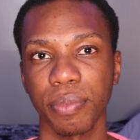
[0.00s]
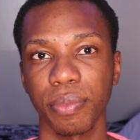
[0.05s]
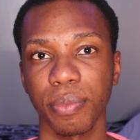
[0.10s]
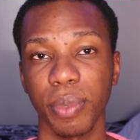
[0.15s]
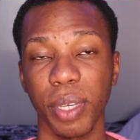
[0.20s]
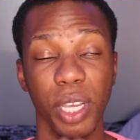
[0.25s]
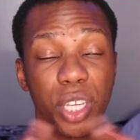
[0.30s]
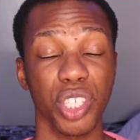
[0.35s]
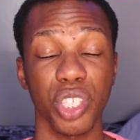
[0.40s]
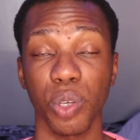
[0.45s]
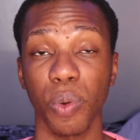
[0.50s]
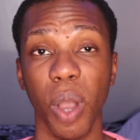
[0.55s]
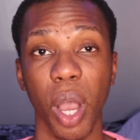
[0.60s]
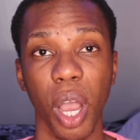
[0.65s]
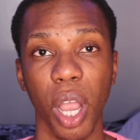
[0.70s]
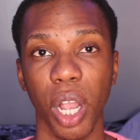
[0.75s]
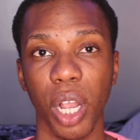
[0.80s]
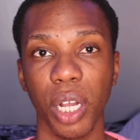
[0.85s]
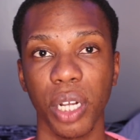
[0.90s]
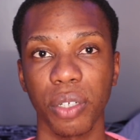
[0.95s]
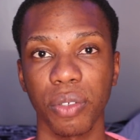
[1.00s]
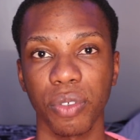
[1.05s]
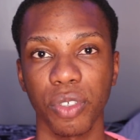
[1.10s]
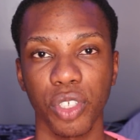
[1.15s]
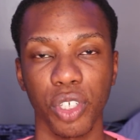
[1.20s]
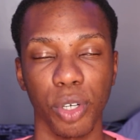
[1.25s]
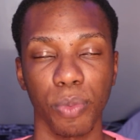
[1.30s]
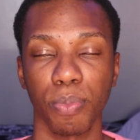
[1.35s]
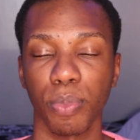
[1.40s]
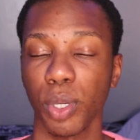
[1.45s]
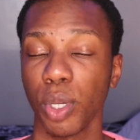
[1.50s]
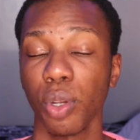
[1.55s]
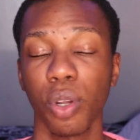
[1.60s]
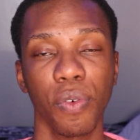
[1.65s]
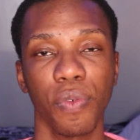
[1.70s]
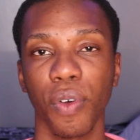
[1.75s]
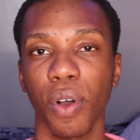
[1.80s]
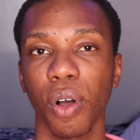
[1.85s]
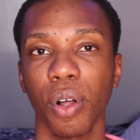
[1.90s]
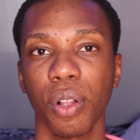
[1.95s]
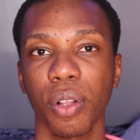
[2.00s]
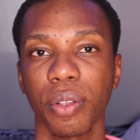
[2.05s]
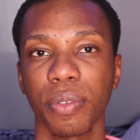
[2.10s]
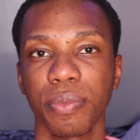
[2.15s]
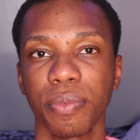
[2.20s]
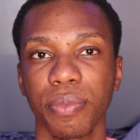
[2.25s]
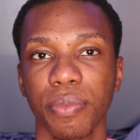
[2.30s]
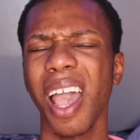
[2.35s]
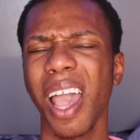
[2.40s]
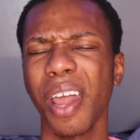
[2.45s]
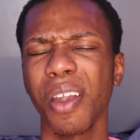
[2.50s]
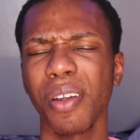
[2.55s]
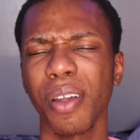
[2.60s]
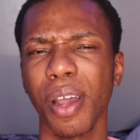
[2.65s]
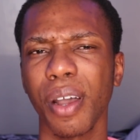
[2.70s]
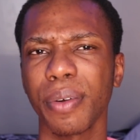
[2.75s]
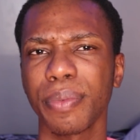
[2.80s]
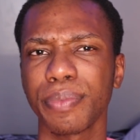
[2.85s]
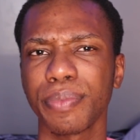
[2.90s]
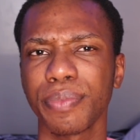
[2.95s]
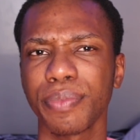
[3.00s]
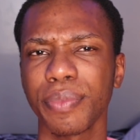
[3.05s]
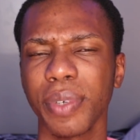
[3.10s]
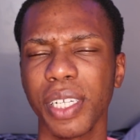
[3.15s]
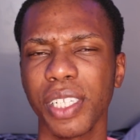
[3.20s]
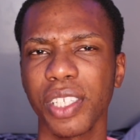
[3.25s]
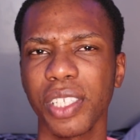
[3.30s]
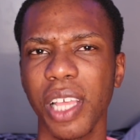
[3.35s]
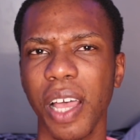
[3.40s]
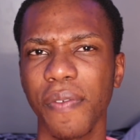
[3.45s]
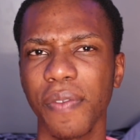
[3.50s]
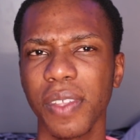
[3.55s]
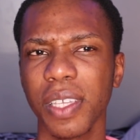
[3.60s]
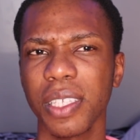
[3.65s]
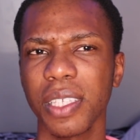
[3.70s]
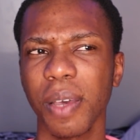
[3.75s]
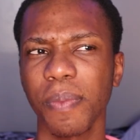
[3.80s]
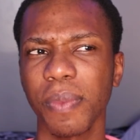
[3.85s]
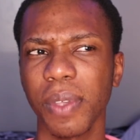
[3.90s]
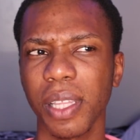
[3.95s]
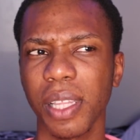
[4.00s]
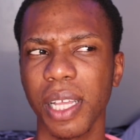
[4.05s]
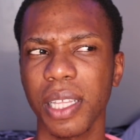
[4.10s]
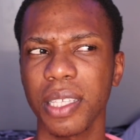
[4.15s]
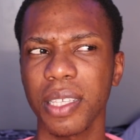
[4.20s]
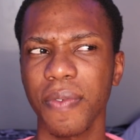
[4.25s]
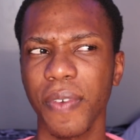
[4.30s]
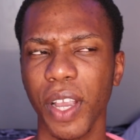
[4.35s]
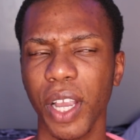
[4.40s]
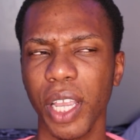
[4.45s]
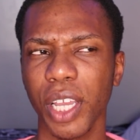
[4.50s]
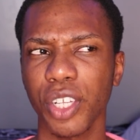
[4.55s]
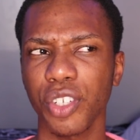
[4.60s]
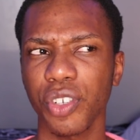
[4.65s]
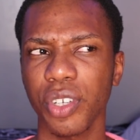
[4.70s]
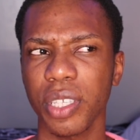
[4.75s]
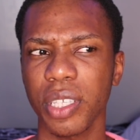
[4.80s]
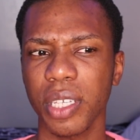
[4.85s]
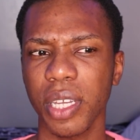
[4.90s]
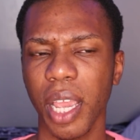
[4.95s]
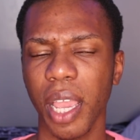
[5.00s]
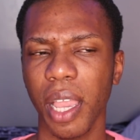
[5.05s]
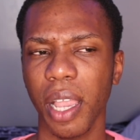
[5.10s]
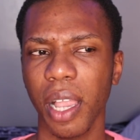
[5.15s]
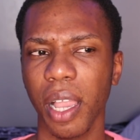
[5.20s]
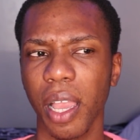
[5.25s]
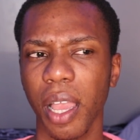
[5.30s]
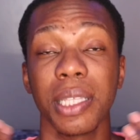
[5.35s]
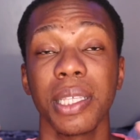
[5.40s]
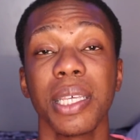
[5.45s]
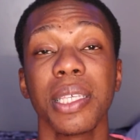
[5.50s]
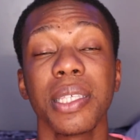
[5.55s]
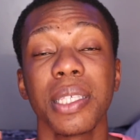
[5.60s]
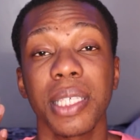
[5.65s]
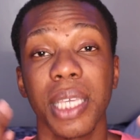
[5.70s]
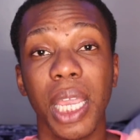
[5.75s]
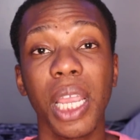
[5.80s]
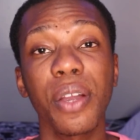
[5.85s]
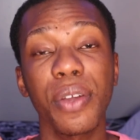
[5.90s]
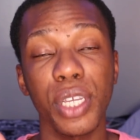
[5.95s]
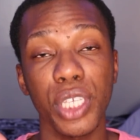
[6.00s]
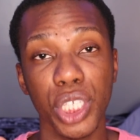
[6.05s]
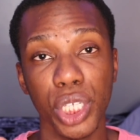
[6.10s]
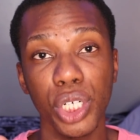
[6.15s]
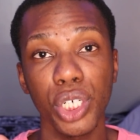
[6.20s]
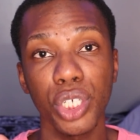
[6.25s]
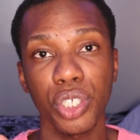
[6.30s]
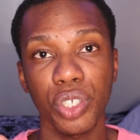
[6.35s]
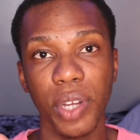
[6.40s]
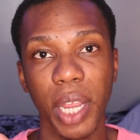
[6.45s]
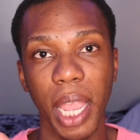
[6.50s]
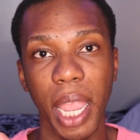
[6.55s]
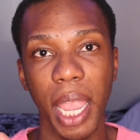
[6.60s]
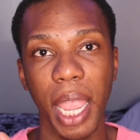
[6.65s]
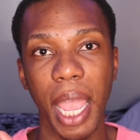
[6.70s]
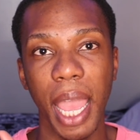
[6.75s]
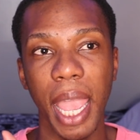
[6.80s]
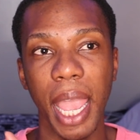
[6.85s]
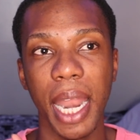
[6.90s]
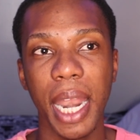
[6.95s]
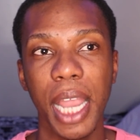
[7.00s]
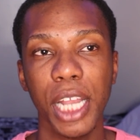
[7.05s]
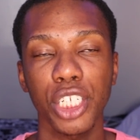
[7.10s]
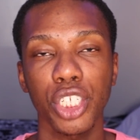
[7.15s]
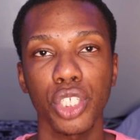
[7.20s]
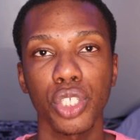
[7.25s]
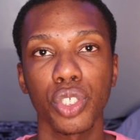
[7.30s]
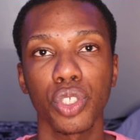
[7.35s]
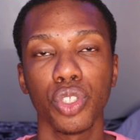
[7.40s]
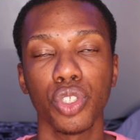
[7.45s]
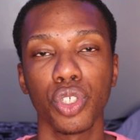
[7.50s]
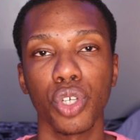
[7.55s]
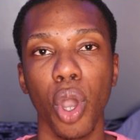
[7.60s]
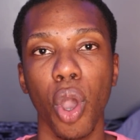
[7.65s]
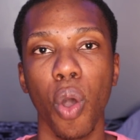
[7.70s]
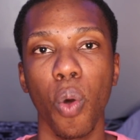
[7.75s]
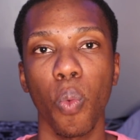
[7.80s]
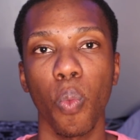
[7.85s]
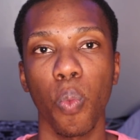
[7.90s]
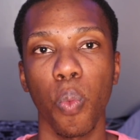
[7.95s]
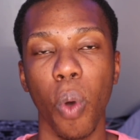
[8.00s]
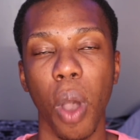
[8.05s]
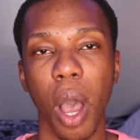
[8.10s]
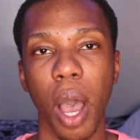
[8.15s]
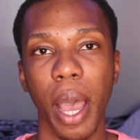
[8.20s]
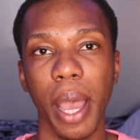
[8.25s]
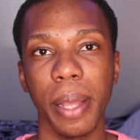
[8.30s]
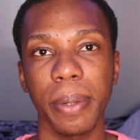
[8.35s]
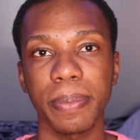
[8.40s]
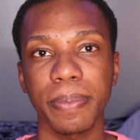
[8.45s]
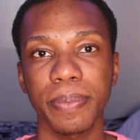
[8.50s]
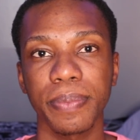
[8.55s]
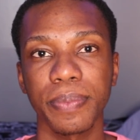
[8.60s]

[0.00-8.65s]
Because you are. You're beautiful. I don't know. It's definitely something that's very interesting. It's a scary surgery, and I just don't want